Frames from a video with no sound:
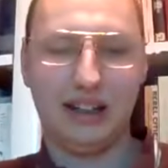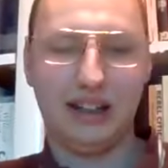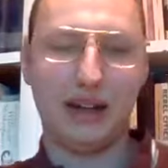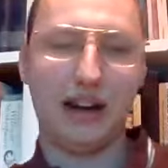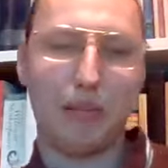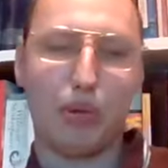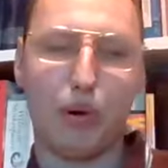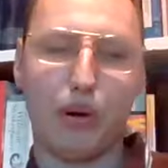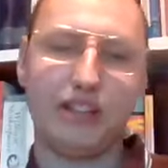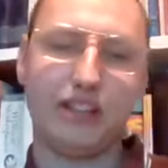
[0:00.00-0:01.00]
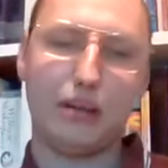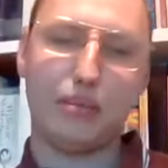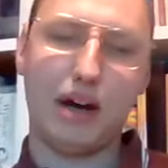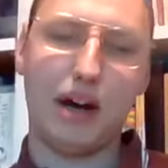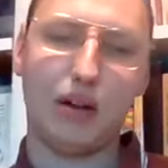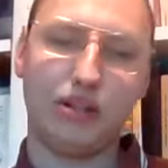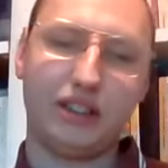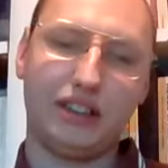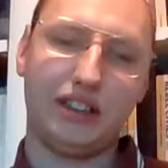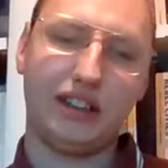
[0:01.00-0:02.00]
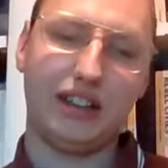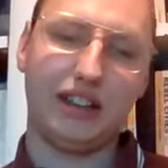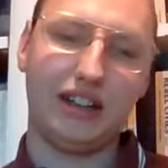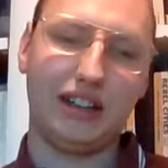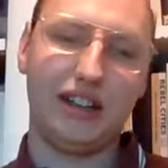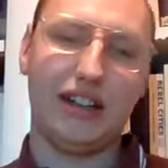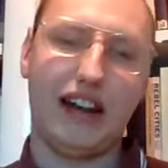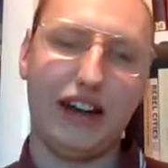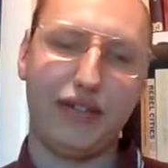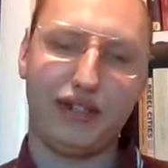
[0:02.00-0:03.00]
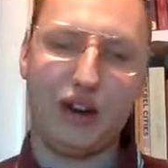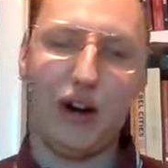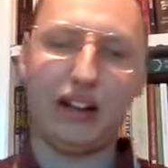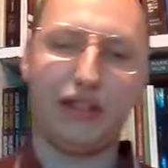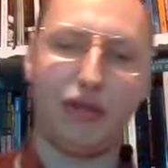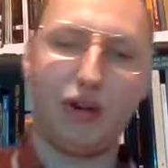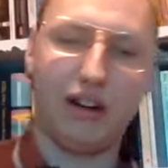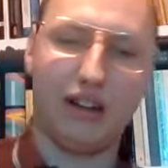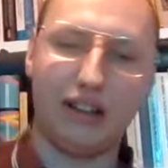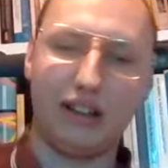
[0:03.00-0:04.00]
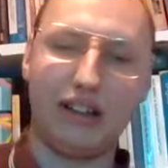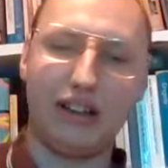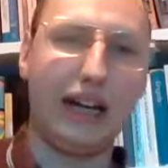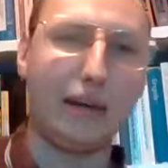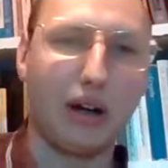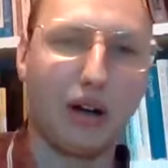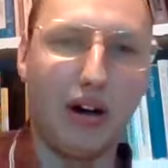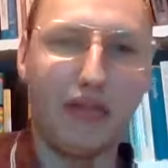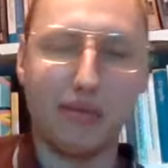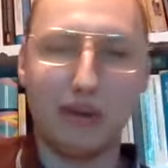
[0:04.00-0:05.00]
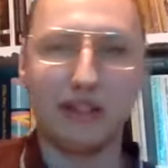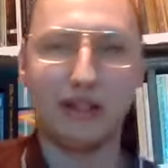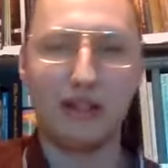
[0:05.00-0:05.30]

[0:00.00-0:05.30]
He made a point about the left calling for a labor government to